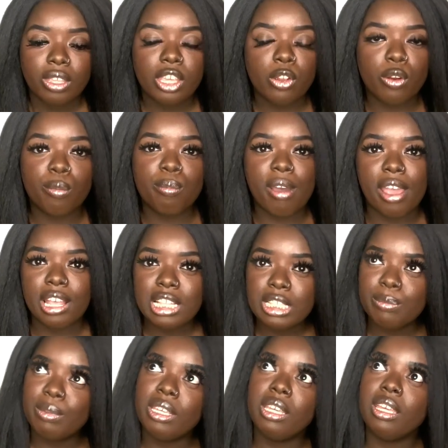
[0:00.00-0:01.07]
It
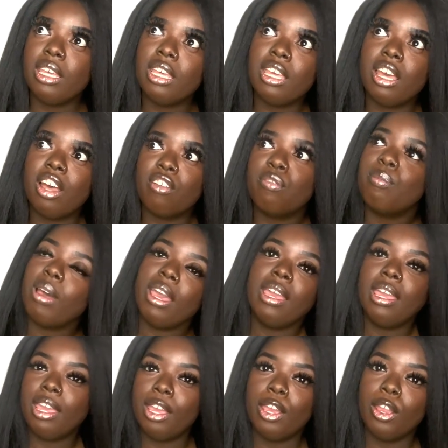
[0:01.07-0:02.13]
reminds me of my
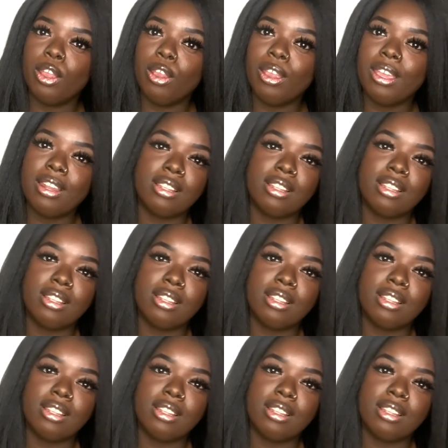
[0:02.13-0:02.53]
hair in